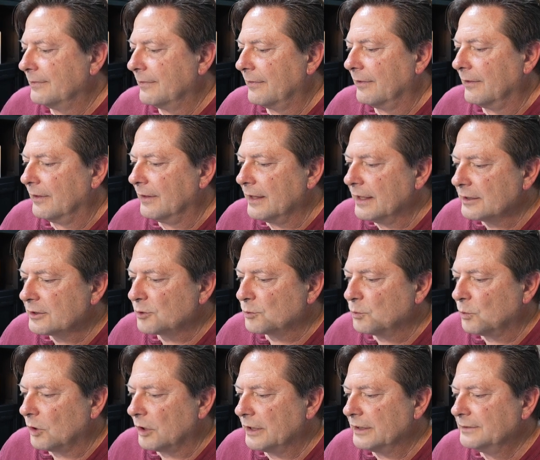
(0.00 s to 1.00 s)
this
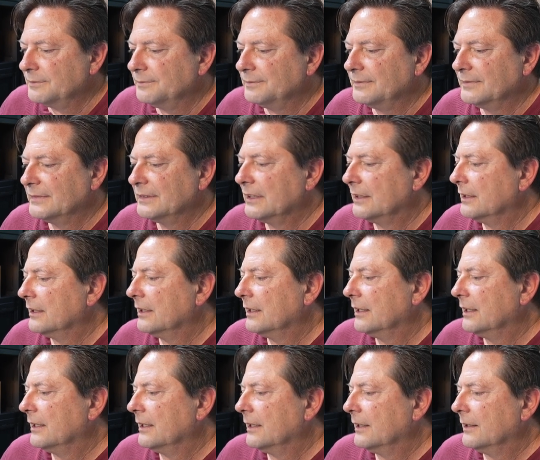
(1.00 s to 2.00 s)
one,
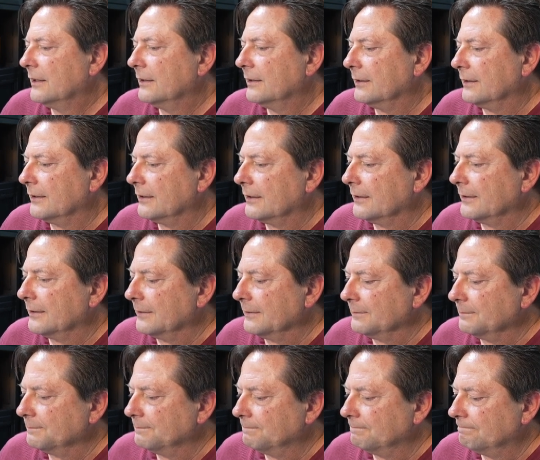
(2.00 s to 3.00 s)

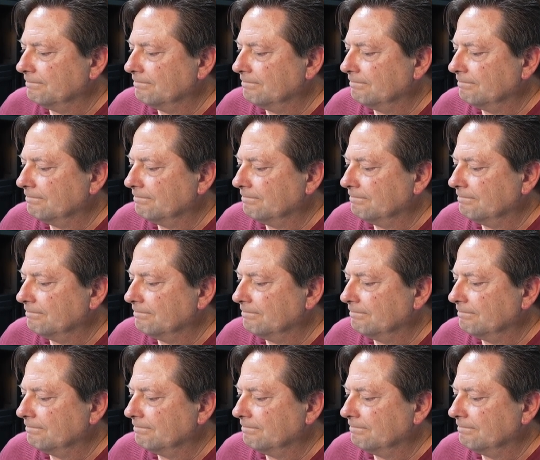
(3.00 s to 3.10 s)
okay,